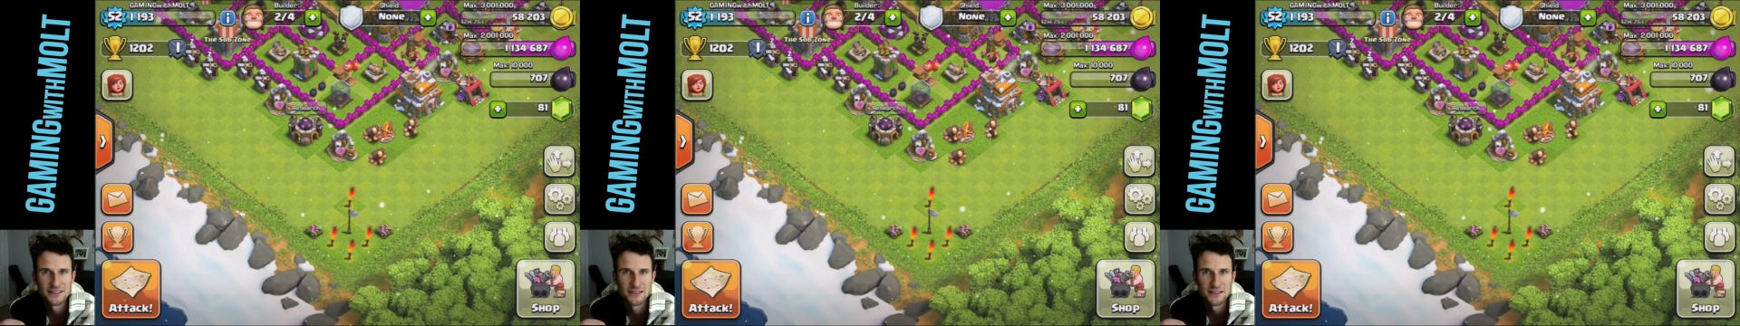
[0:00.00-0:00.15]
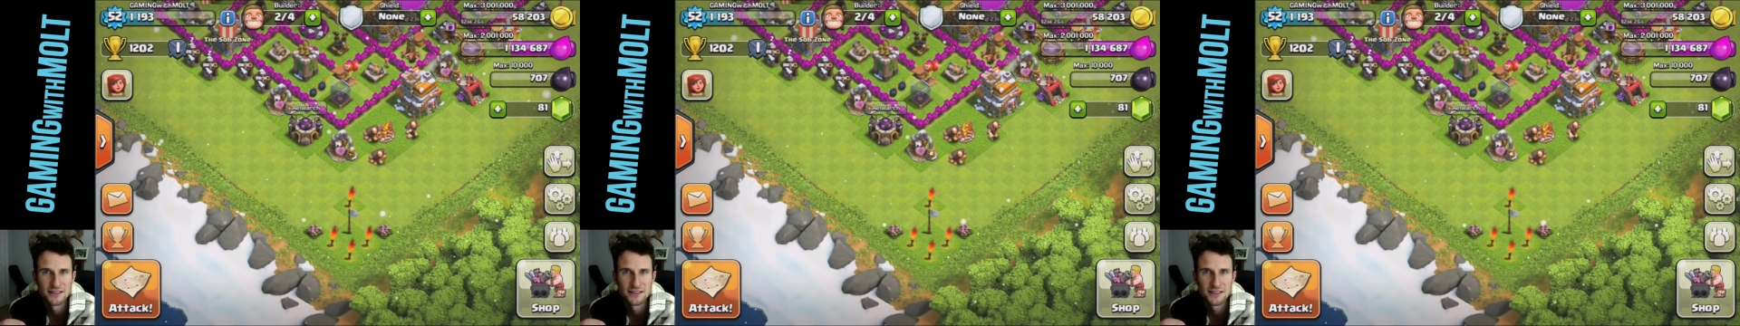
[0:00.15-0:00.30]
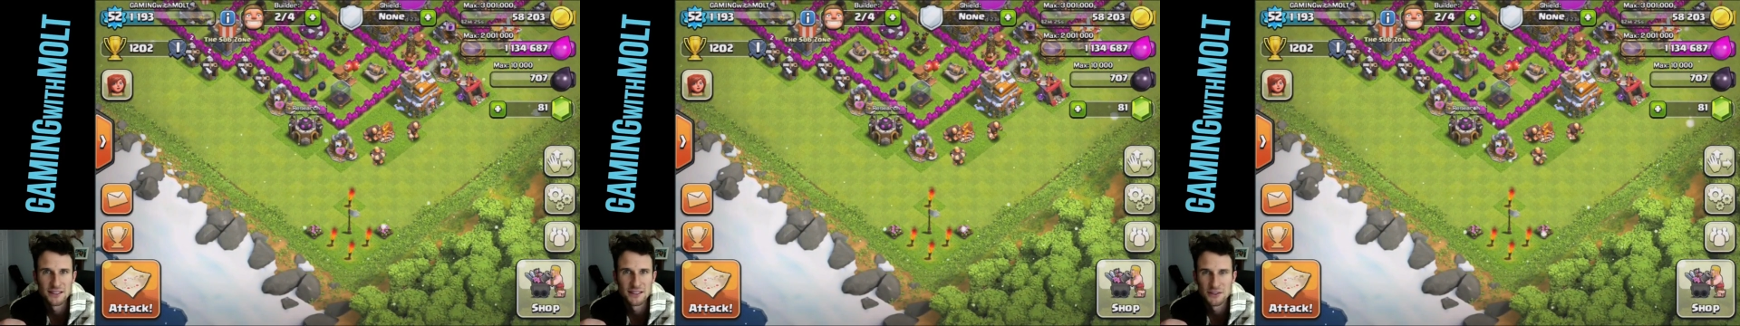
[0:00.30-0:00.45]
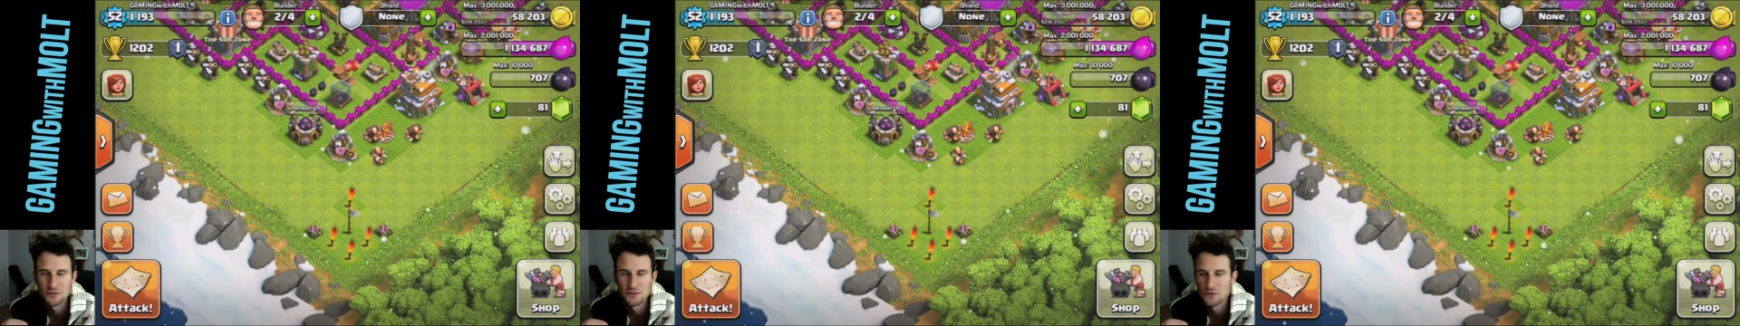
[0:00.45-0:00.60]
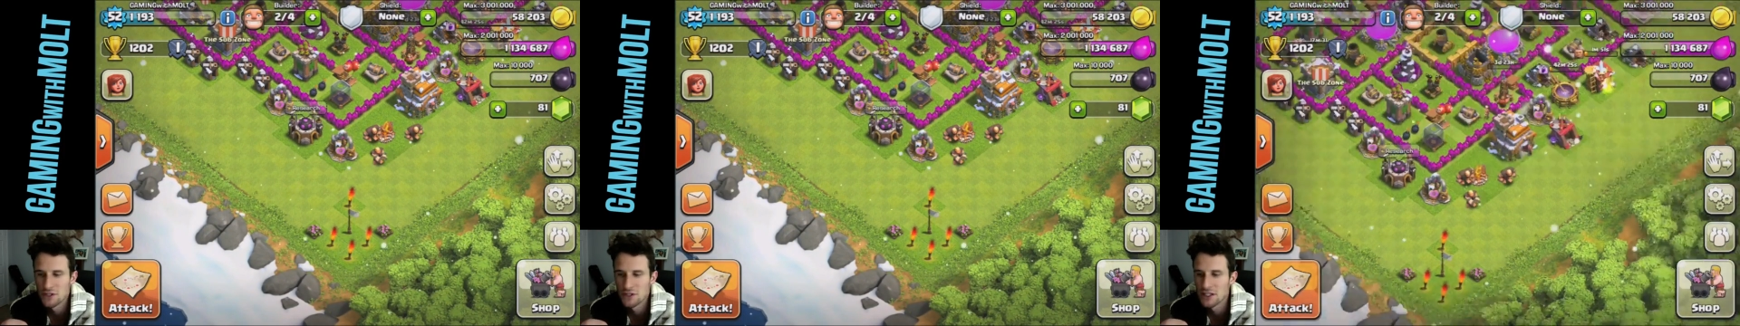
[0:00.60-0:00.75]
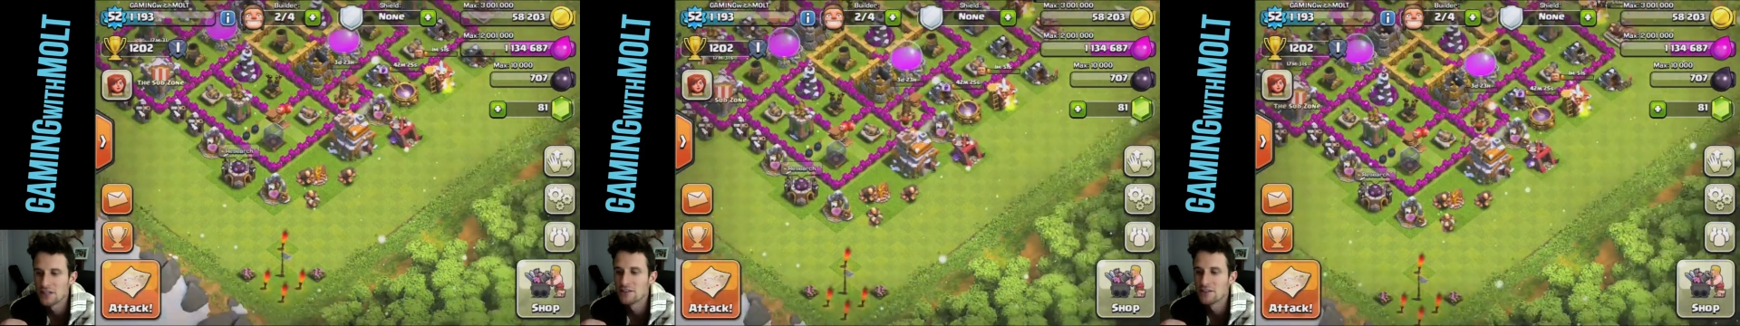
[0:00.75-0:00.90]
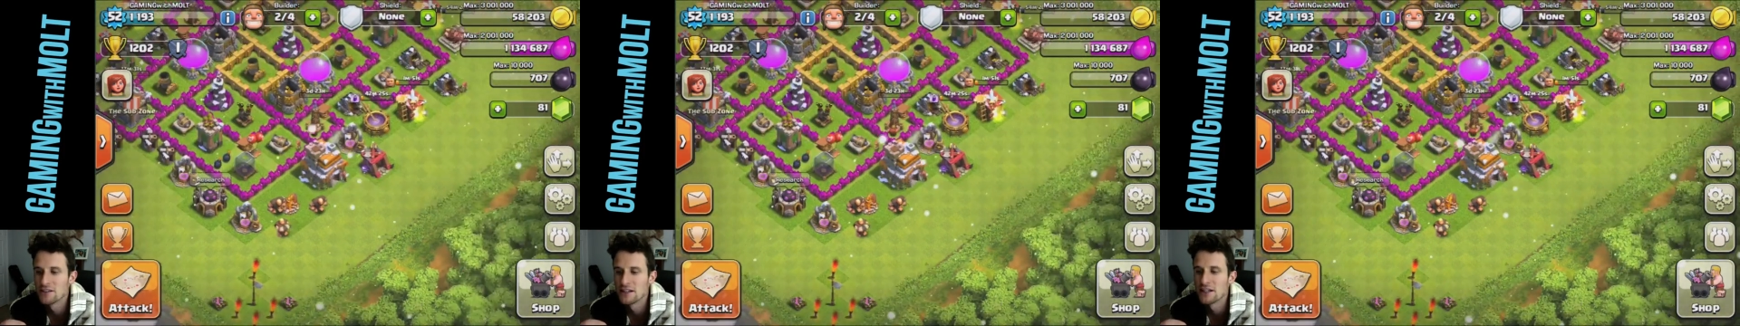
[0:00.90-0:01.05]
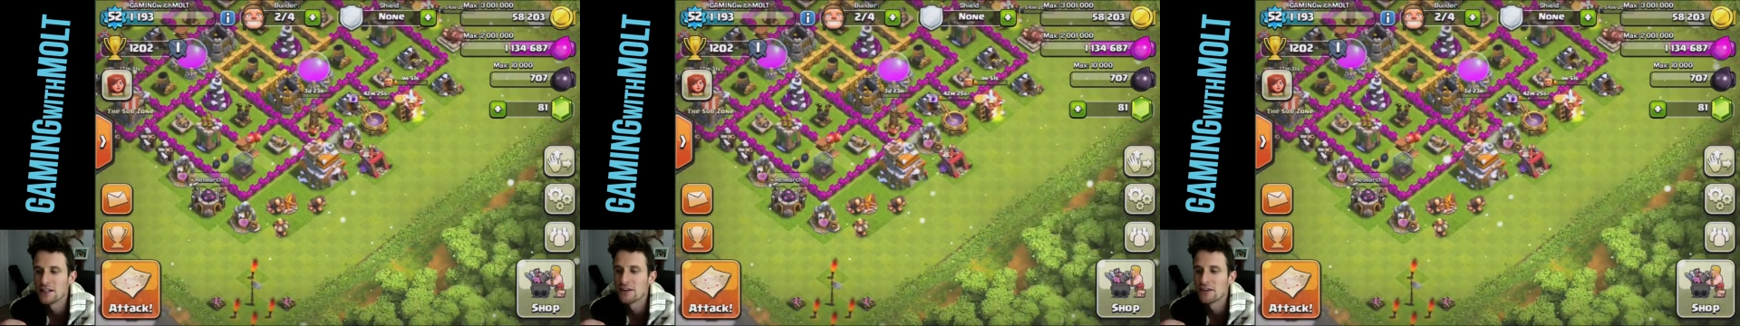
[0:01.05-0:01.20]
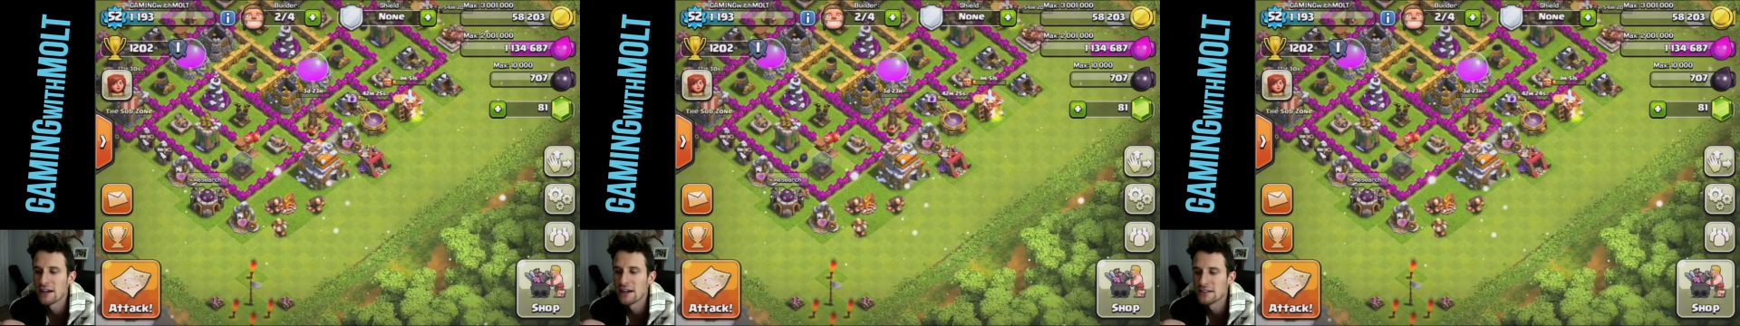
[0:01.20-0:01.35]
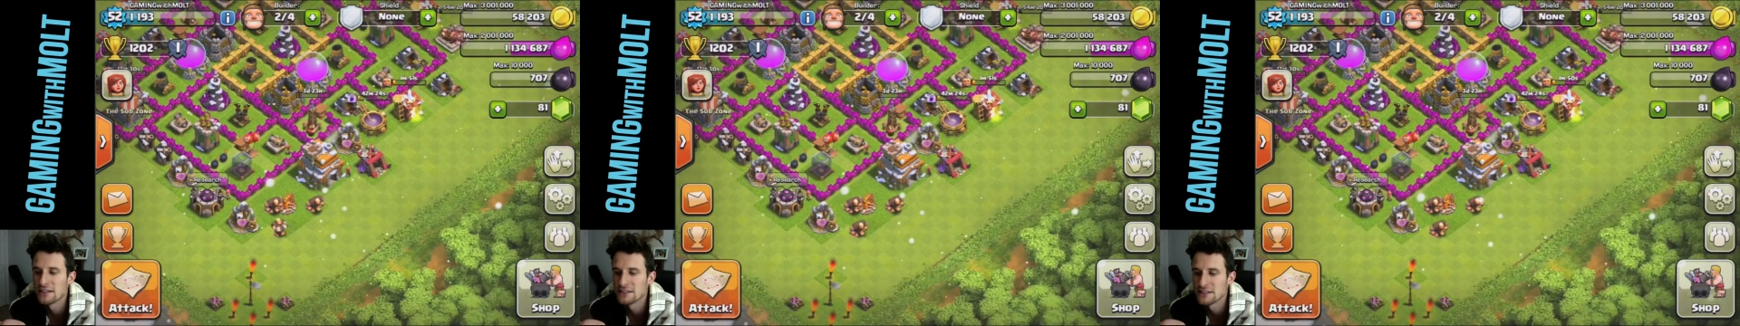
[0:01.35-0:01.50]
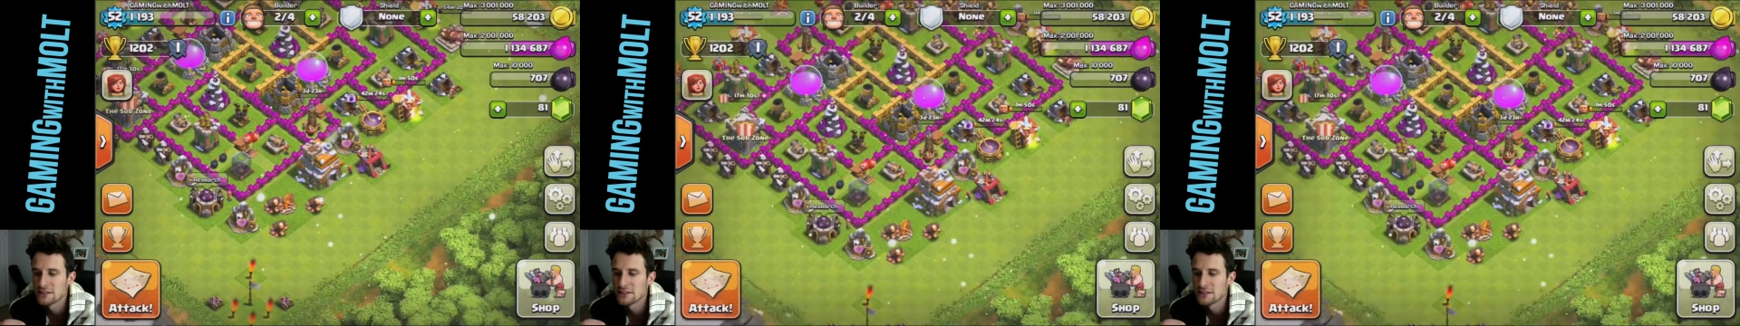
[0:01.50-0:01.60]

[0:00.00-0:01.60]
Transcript: It's it's really really crazy.